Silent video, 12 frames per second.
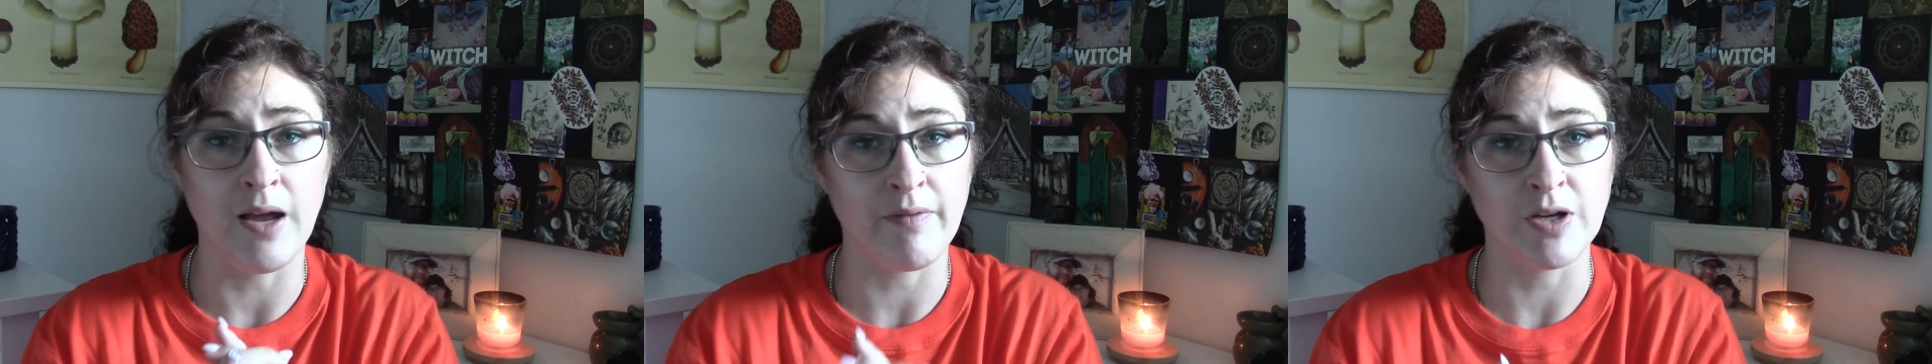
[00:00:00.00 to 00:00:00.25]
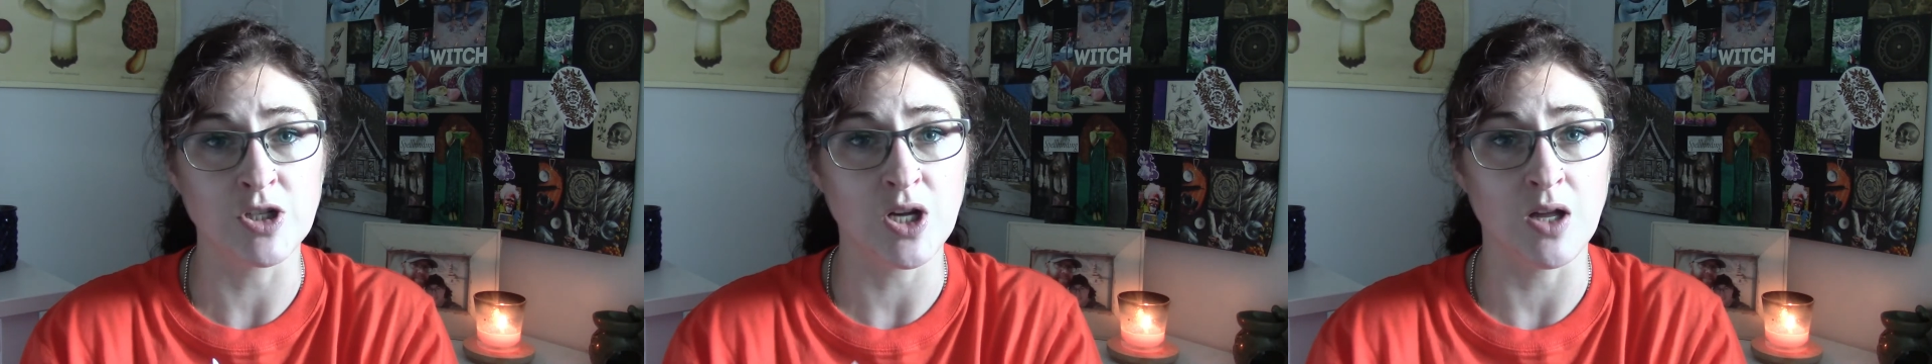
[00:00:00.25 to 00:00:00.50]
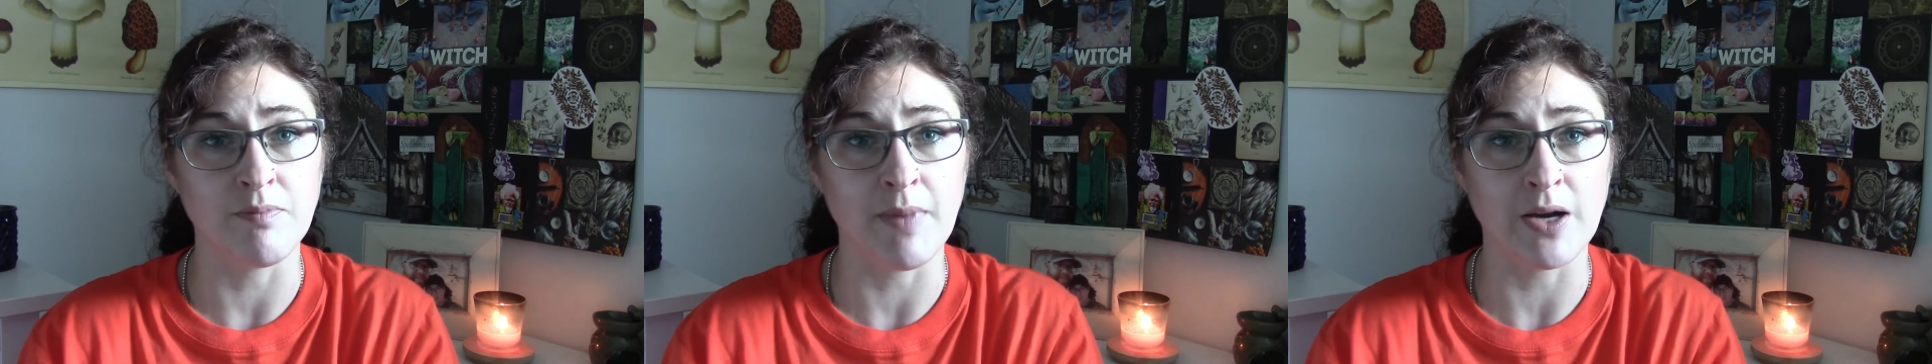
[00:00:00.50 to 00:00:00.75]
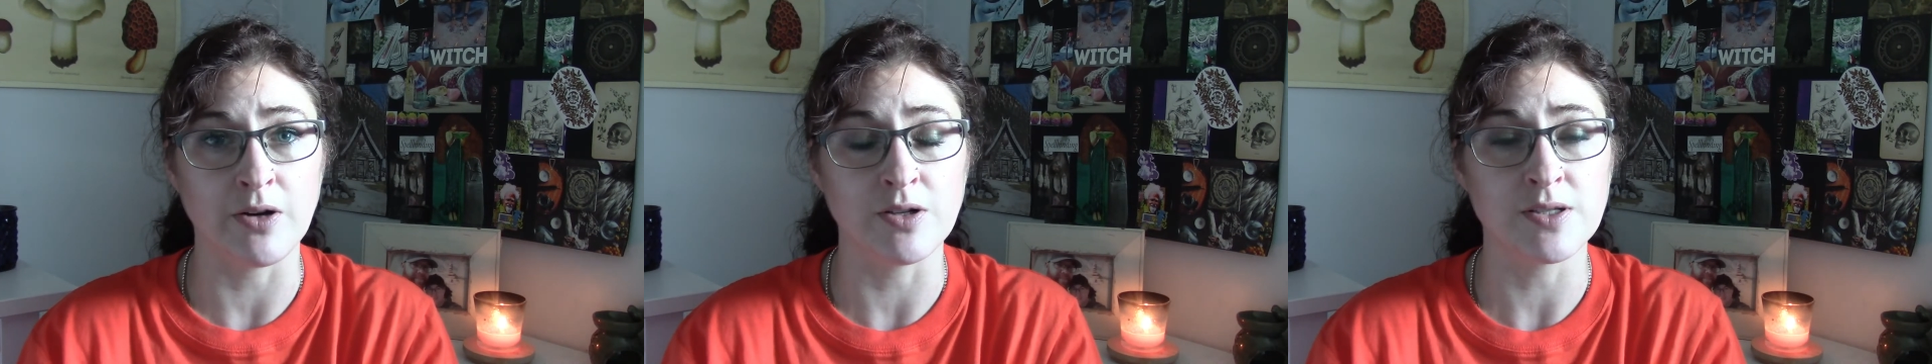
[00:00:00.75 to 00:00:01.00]
Every Child
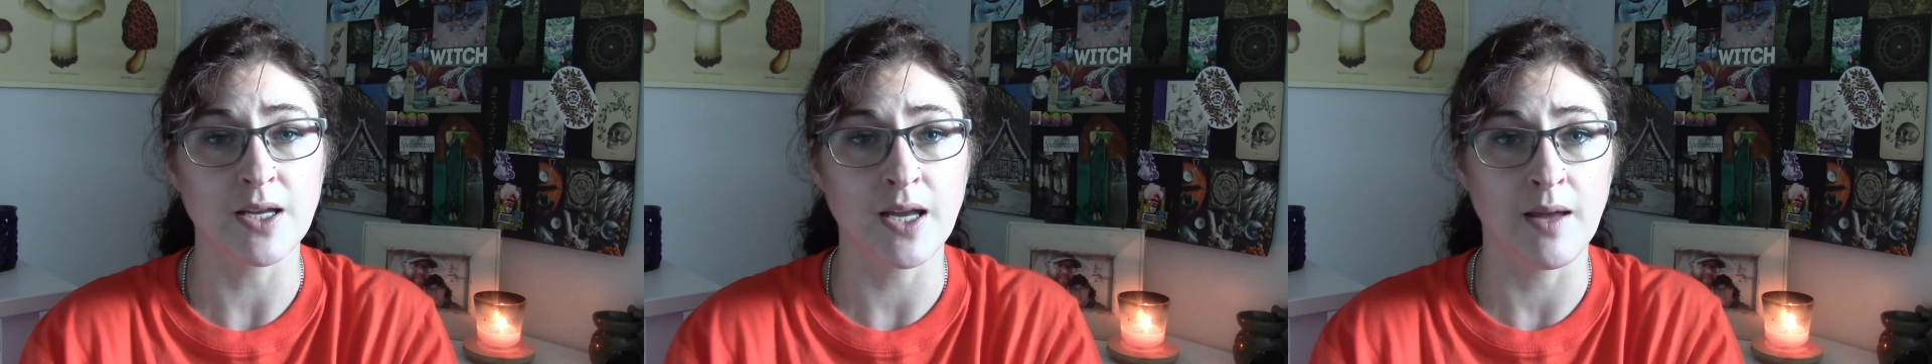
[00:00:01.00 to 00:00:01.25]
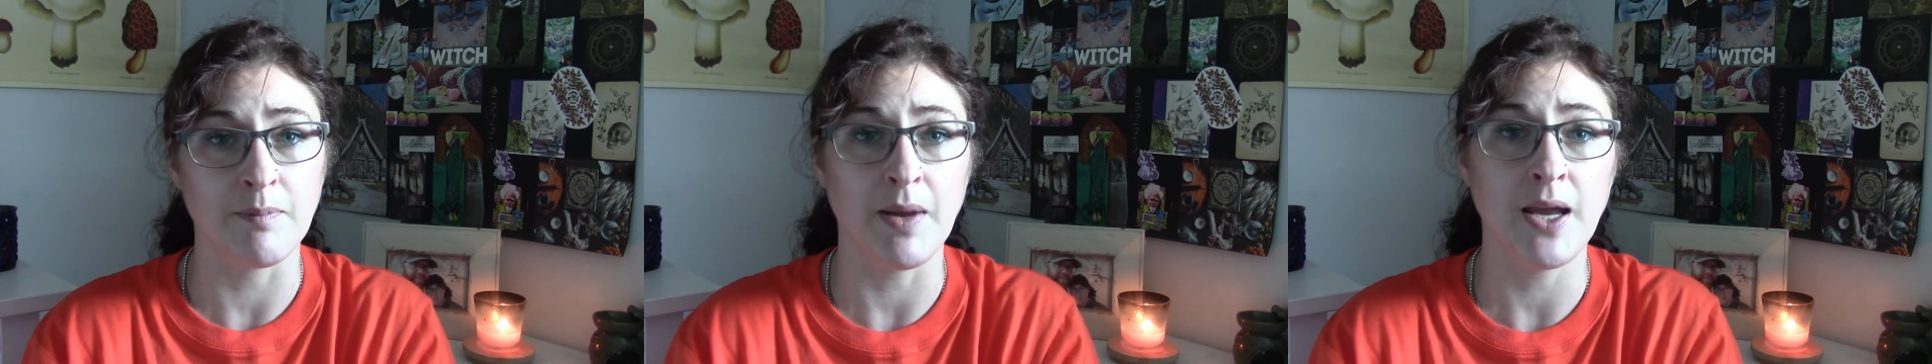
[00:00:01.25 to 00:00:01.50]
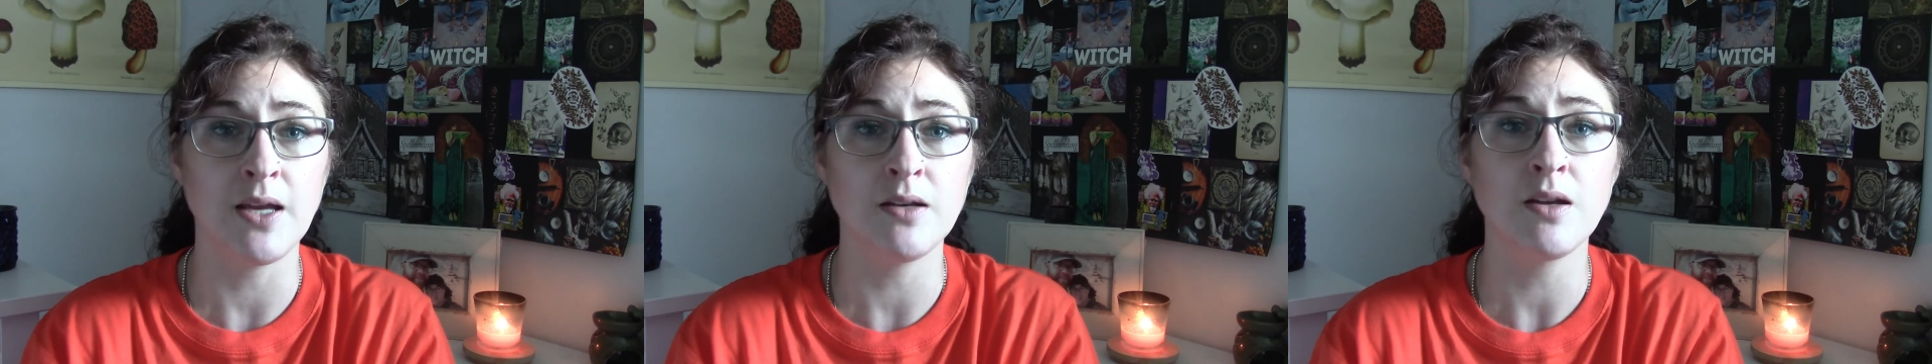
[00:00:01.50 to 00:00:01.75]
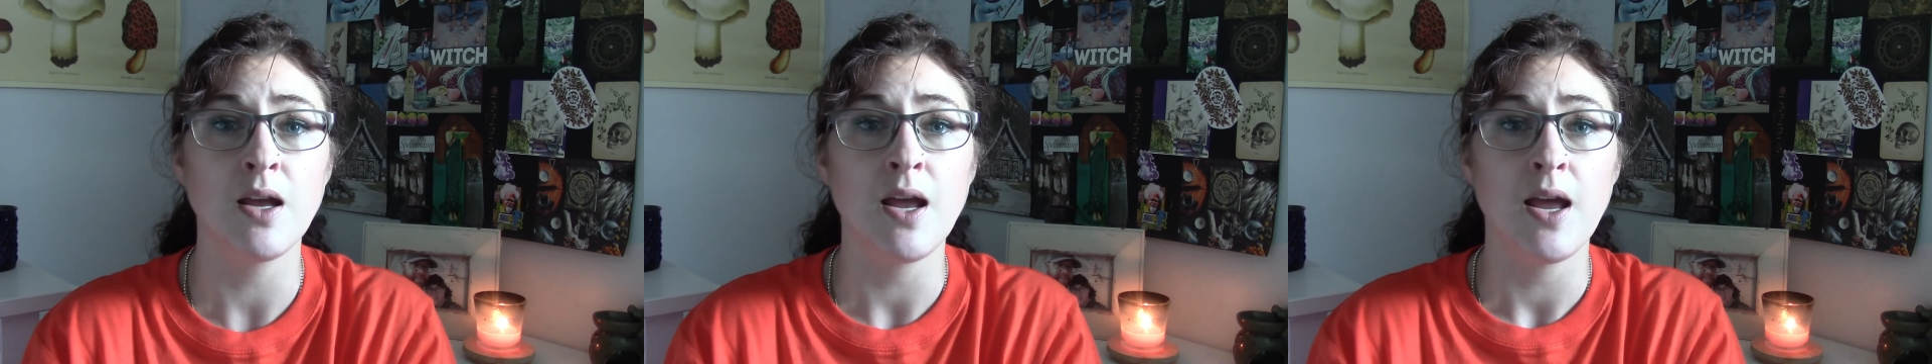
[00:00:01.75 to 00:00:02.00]
Matters campaign